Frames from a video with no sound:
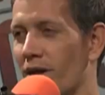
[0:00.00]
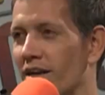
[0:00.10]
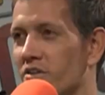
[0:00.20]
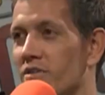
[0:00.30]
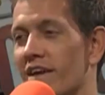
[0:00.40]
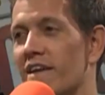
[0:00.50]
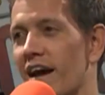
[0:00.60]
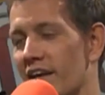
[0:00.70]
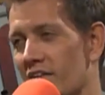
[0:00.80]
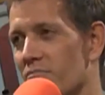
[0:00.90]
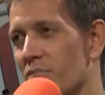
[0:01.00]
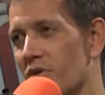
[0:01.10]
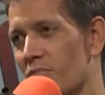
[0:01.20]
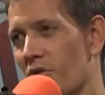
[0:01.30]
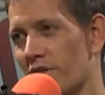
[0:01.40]
I do is I, I never
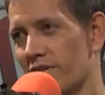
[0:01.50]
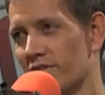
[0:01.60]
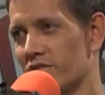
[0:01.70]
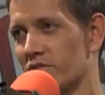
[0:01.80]
book more than